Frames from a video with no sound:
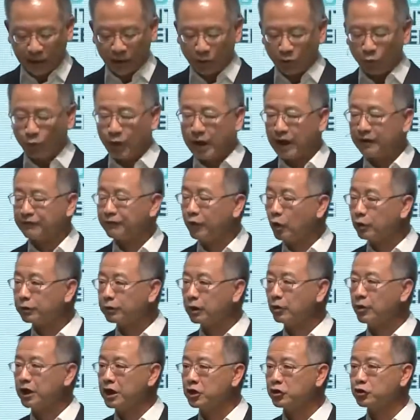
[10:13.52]
We have
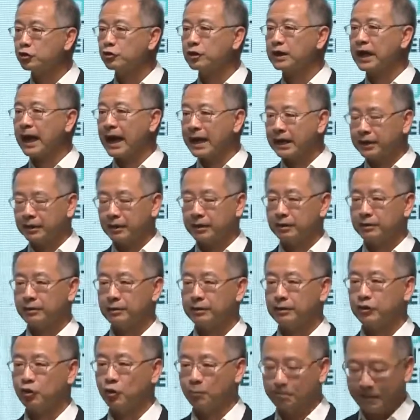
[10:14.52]
also issued
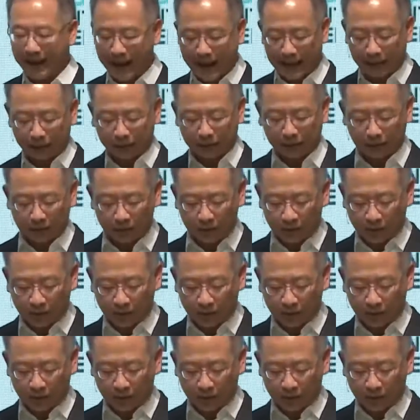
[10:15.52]
guidance to banks